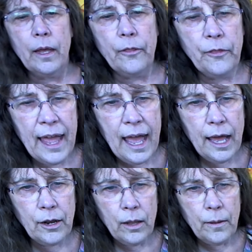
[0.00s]

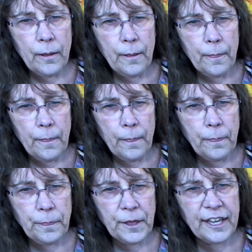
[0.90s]
that
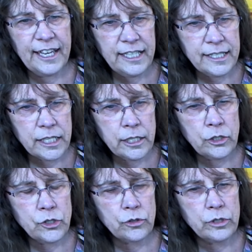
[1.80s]
the key
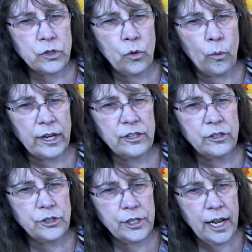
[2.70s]
signature is going to
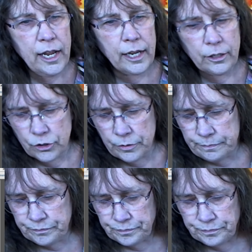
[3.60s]
change.
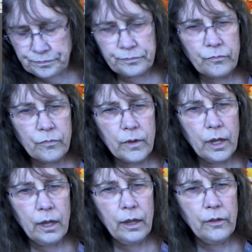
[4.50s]

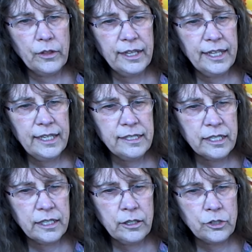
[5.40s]
The key
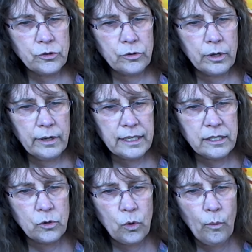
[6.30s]
signature
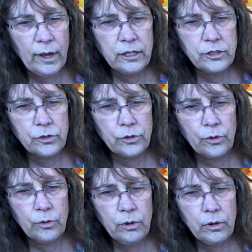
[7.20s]
is going
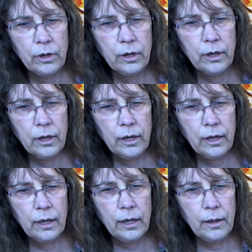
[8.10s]
to,
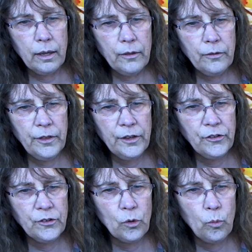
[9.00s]

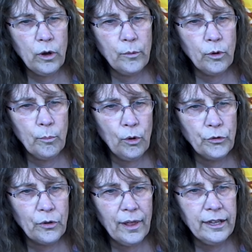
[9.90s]
this is the one we're
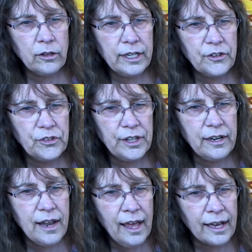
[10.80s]
most likely to see
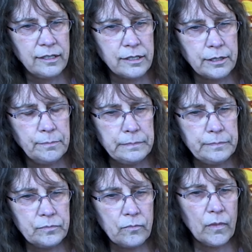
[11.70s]
next.
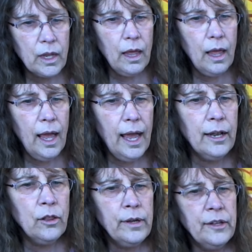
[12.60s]

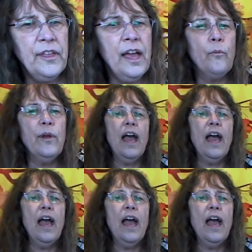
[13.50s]
And look at that, we